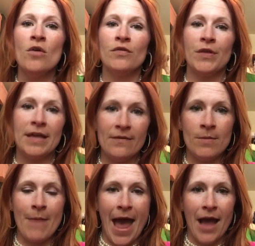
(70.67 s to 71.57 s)
for the
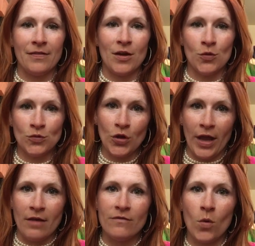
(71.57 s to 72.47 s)
given bag that you're
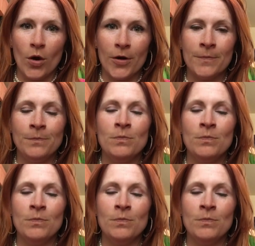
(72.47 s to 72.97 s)
looking for.